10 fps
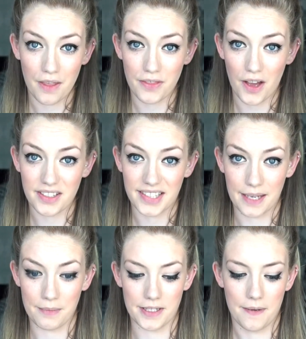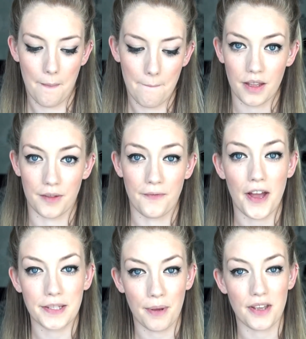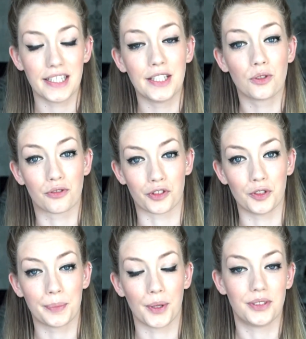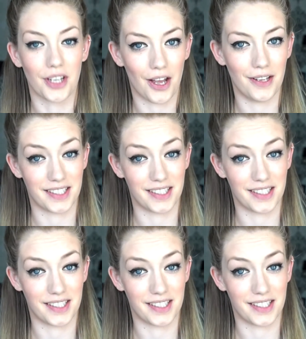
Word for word: Third statement, first person in your group who turns